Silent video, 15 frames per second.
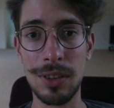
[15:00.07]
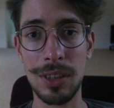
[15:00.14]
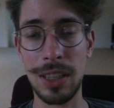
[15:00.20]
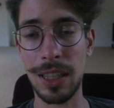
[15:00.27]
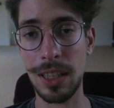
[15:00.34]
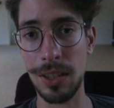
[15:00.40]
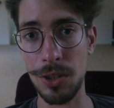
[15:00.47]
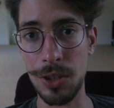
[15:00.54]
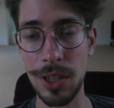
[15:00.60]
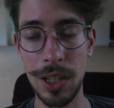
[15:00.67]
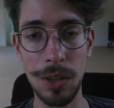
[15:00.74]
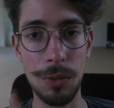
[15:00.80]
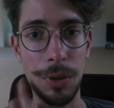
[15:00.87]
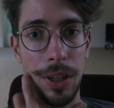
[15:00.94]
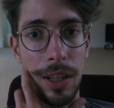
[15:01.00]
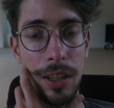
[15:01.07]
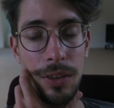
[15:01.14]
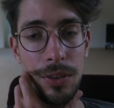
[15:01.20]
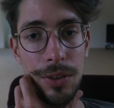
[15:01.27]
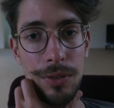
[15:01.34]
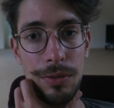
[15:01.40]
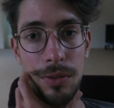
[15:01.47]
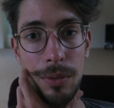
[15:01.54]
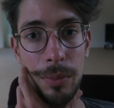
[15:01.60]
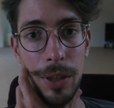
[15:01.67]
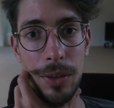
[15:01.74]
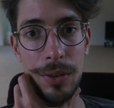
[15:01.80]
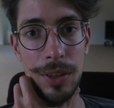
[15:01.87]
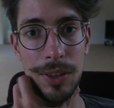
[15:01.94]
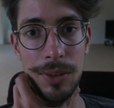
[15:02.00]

and I can share what I learned from my own